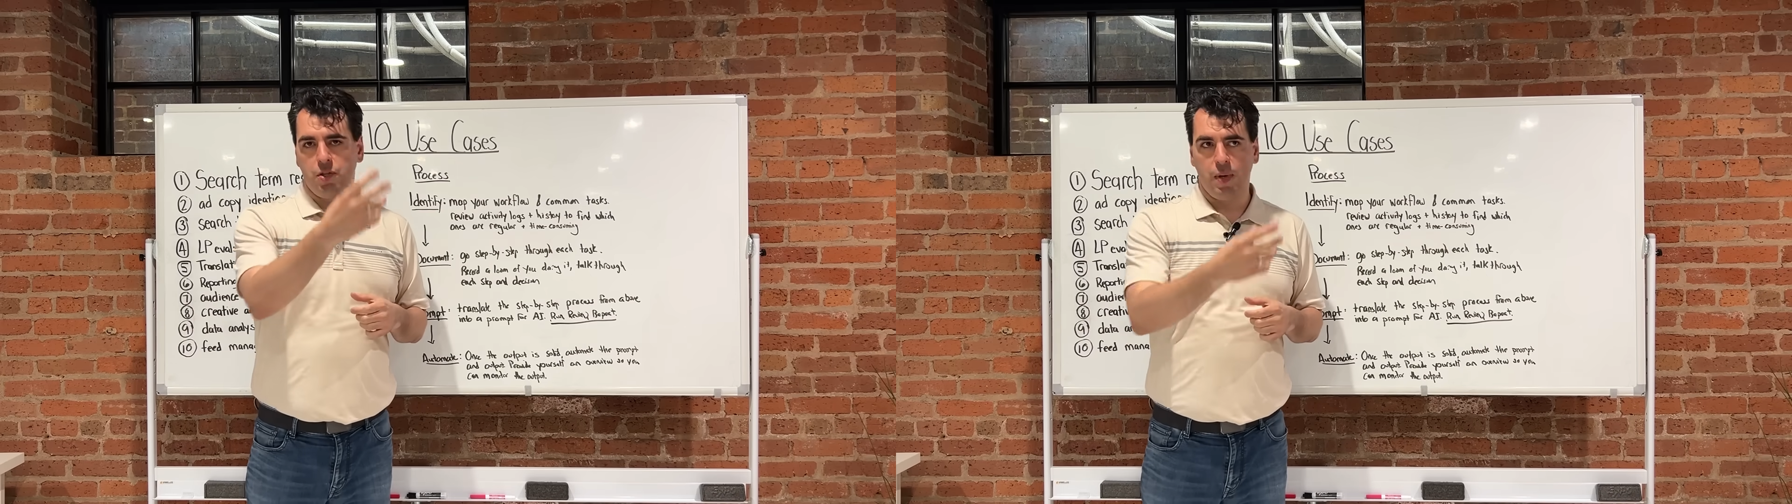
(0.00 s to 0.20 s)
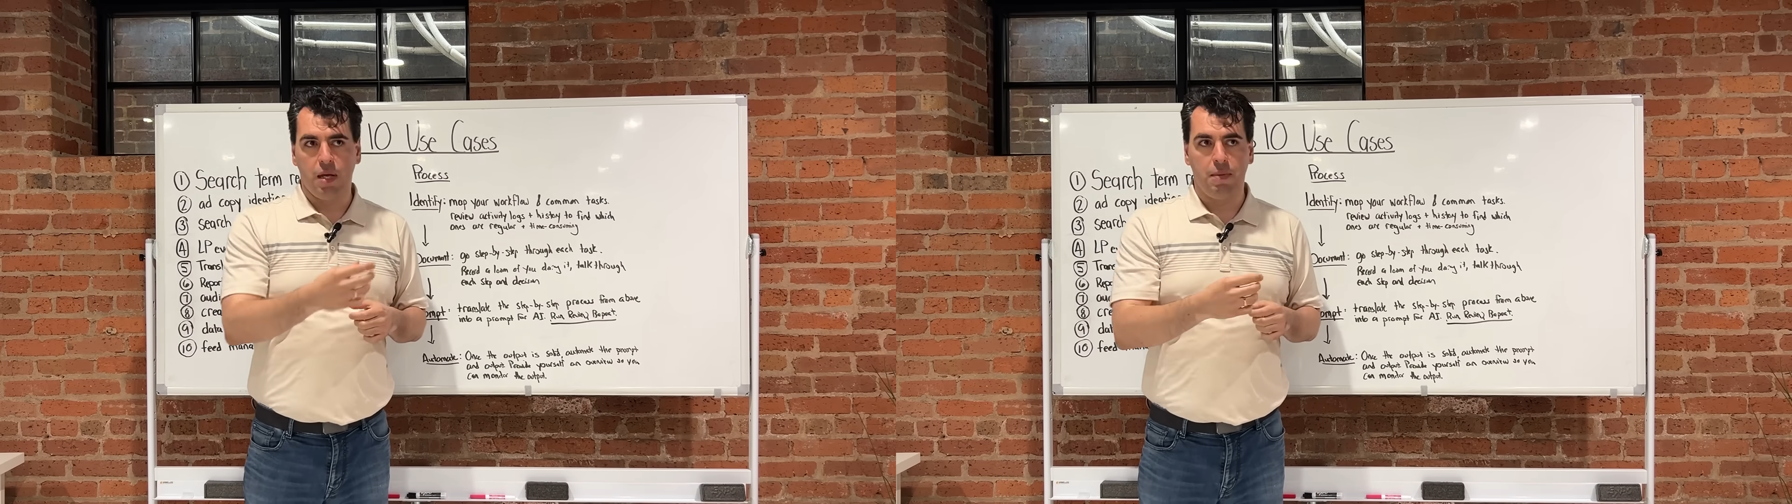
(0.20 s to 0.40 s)

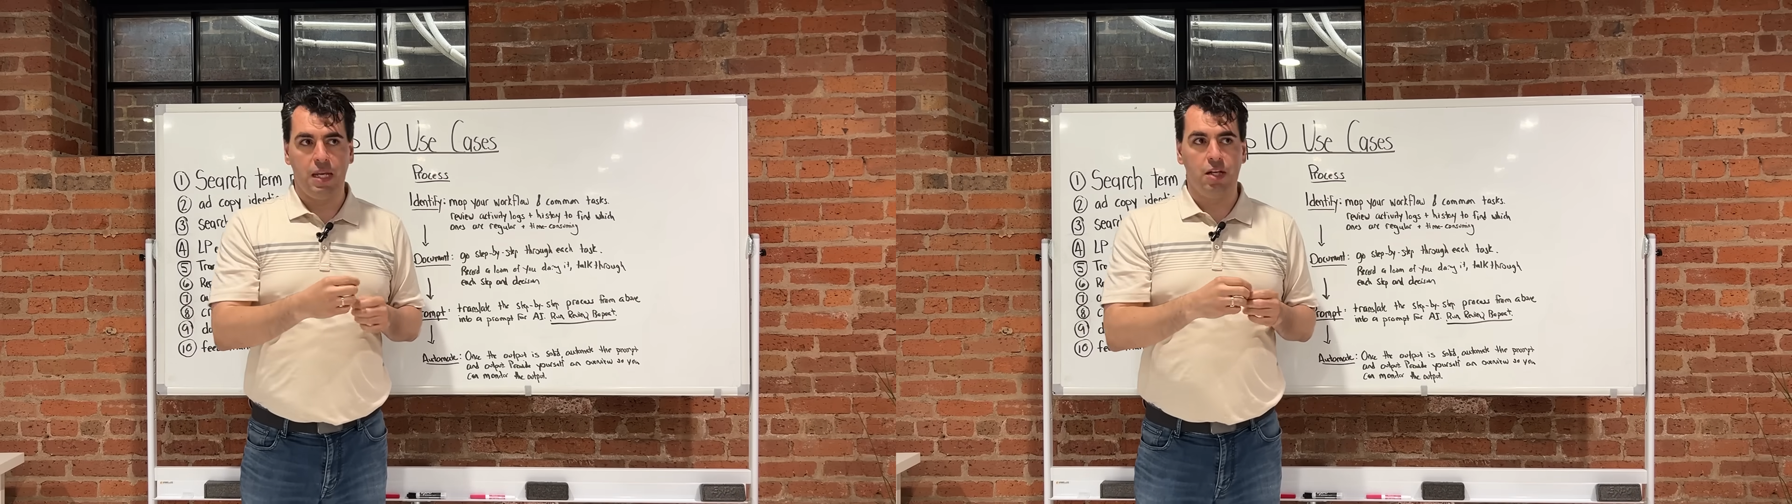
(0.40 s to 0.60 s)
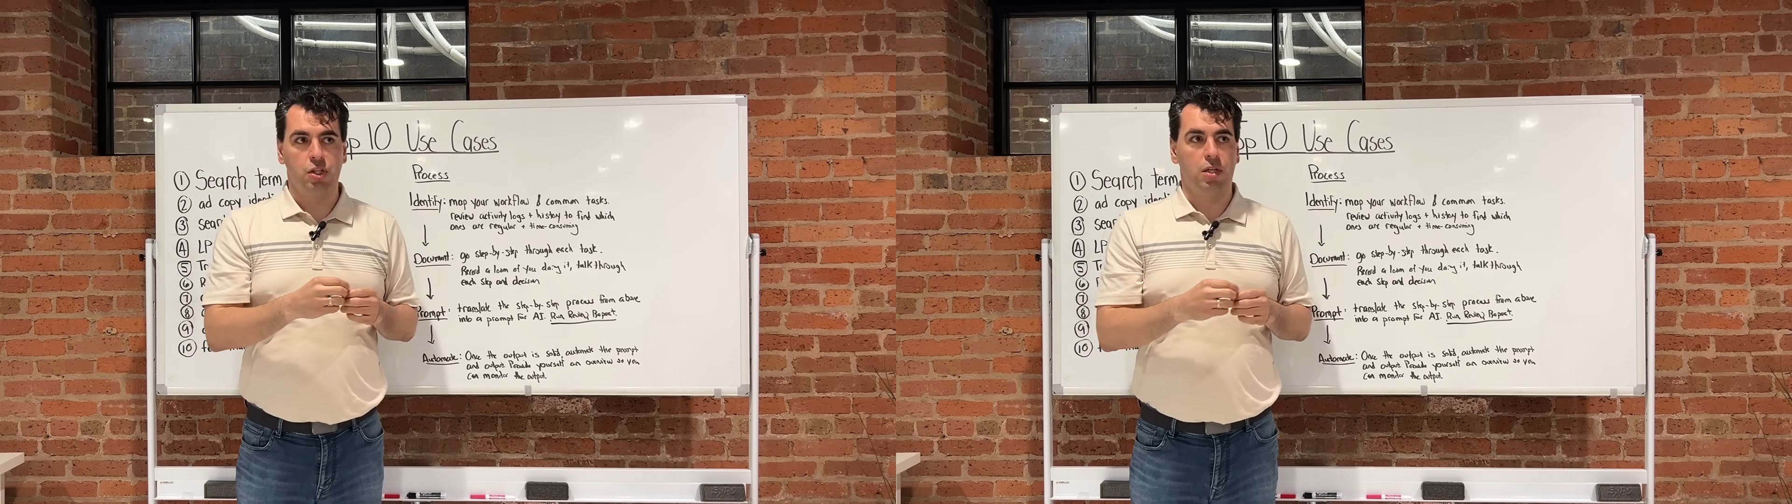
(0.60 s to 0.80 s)

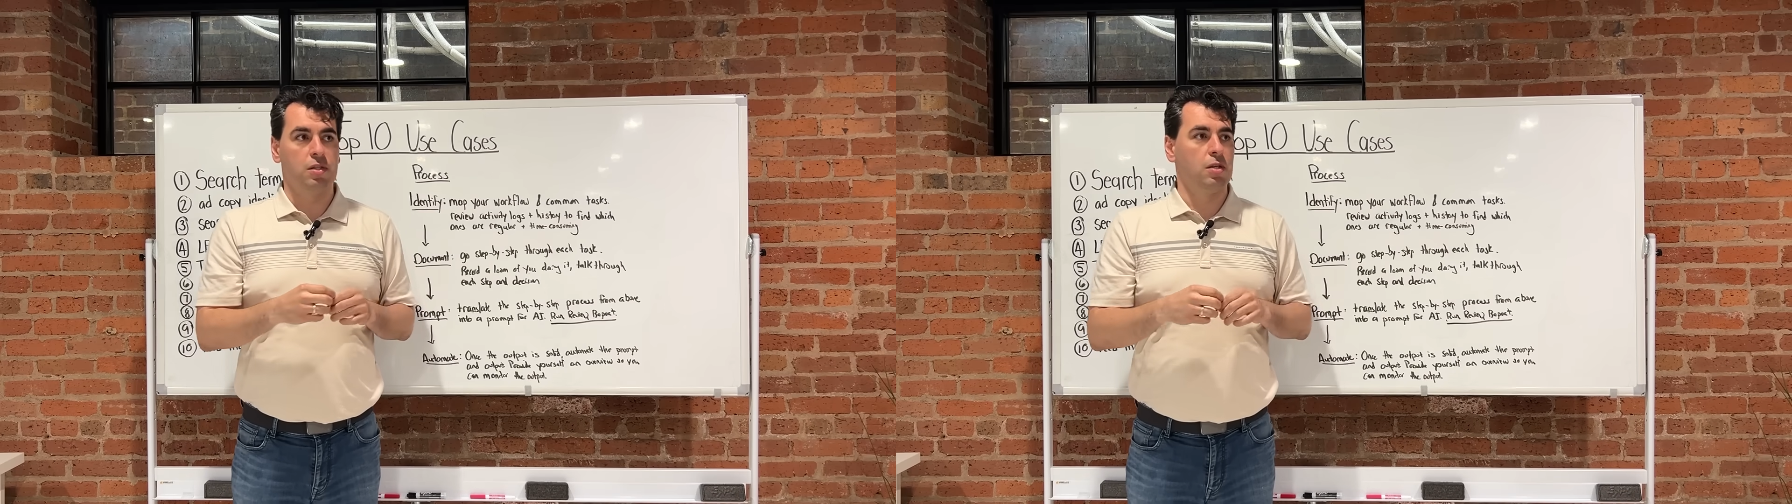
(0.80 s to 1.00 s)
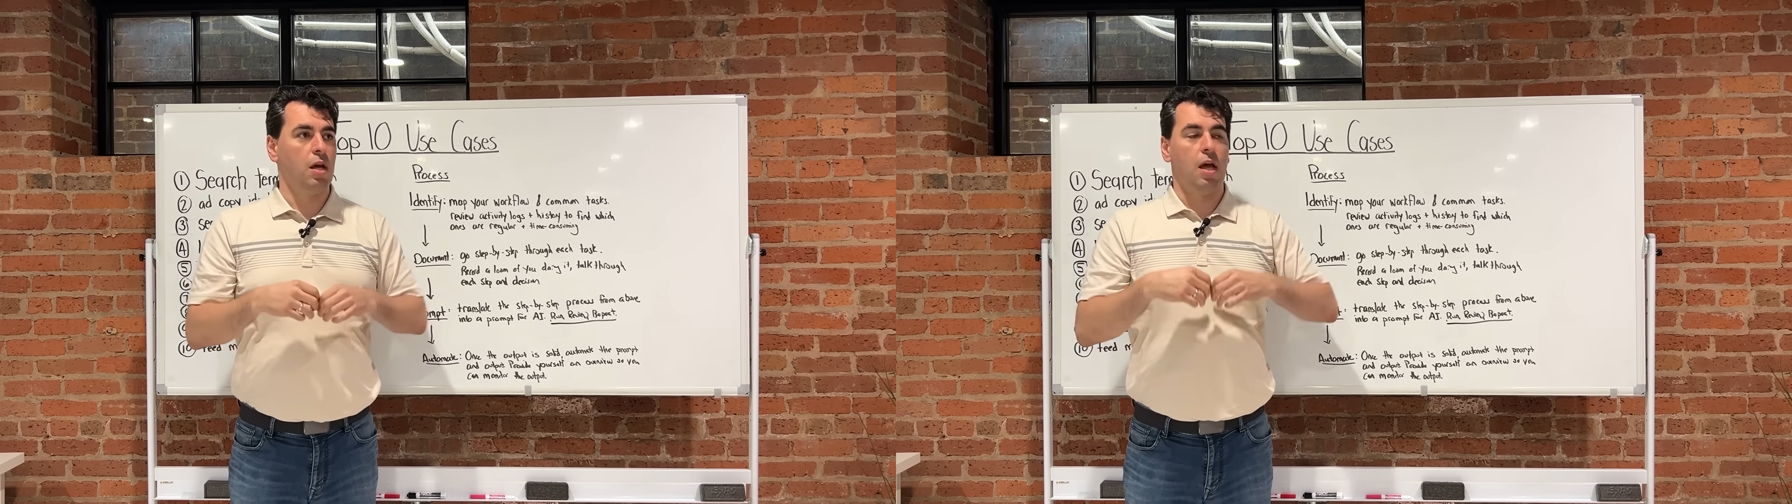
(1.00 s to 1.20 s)

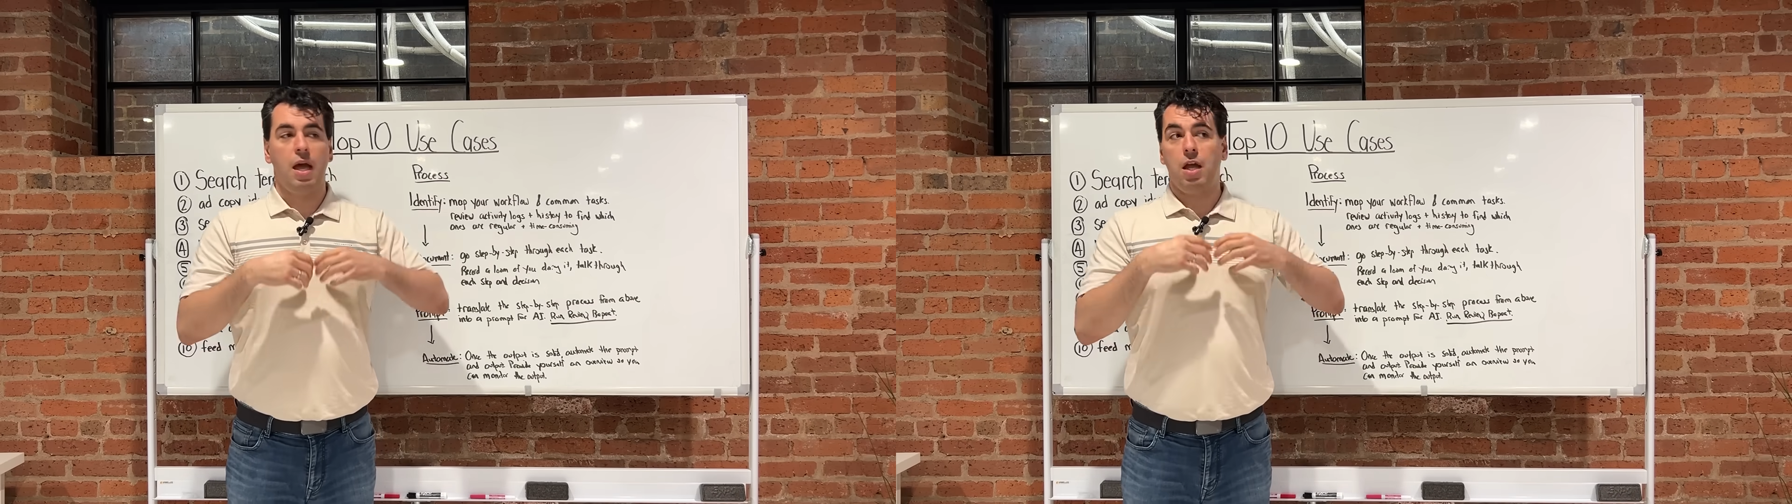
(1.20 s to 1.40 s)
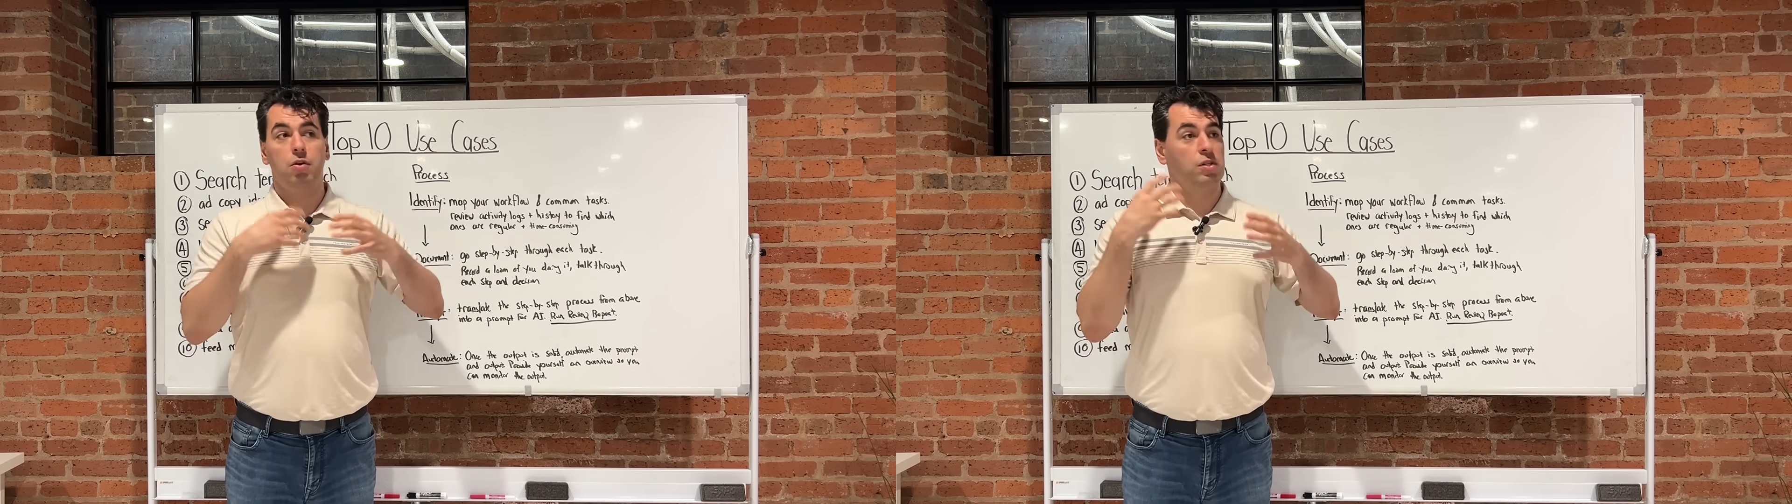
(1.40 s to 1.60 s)
recommendations. And you're